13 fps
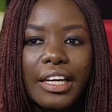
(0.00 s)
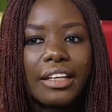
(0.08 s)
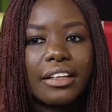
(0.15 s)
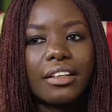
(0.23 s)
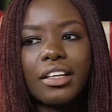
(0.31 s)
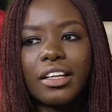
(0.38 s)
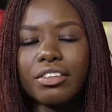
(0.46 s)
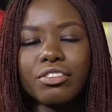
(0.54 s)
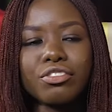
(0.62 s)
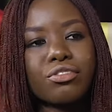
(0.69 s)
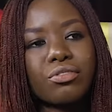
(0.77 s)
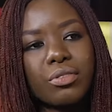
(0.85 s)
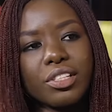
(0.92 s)
in
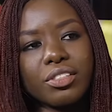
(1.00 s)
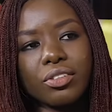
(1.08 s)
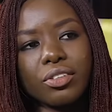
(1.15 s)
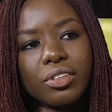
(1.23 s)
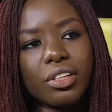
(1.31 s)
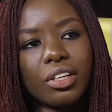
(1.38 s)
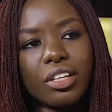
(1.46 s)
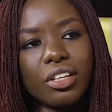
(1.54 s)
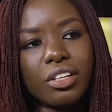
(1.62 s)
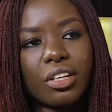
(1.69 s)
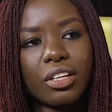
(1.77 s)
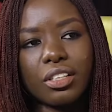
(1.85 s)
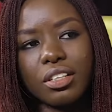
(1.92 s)
industries or
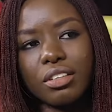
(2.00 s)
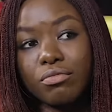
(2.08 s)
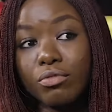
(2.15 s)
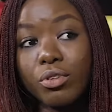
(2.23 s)
in